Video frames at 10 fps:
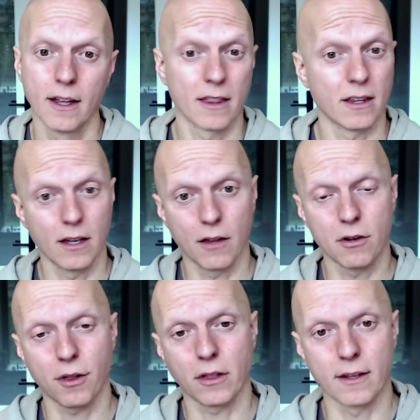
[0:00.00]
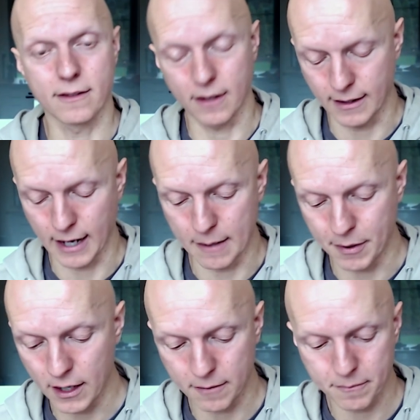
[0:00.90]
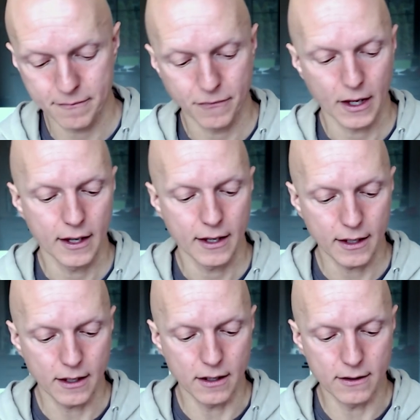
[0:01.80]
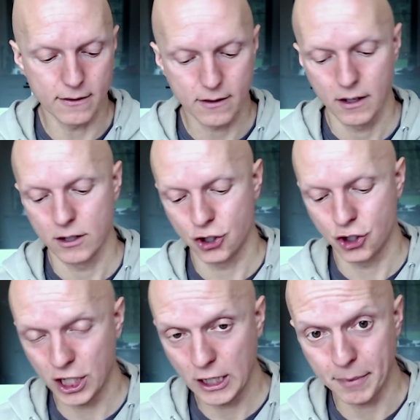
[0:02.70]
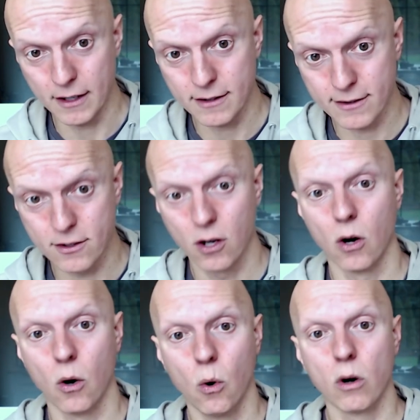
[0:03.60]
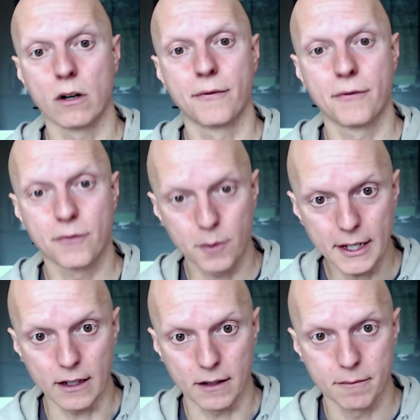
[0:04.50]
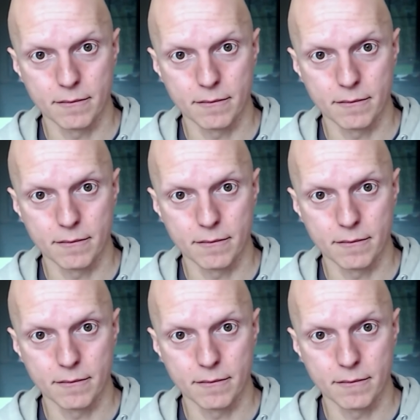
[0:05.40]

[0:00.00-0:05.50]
The other thing they, they type in is cheapest or free,